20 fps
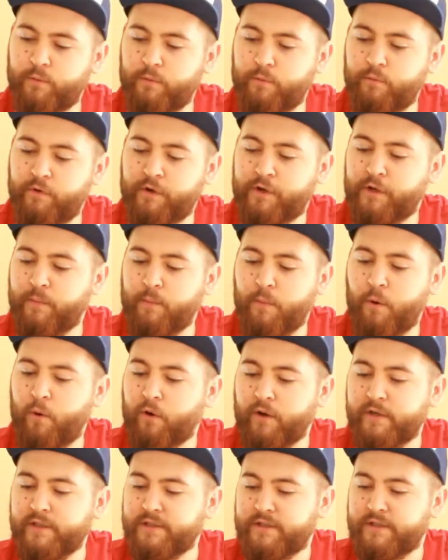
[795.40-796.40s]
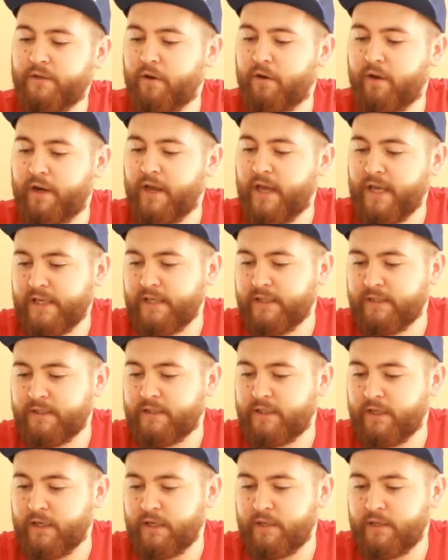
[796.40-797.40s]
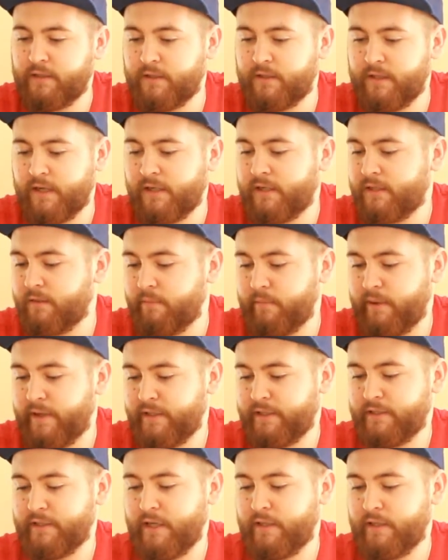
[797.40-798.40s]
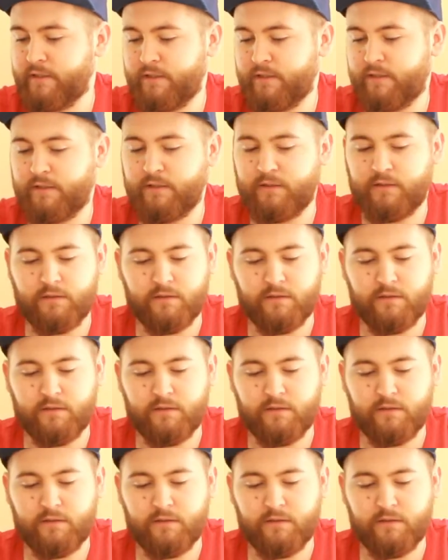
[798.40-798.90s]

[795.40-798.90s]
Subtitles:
Rick and Morty's not an 80s thing. That doesn't make sense.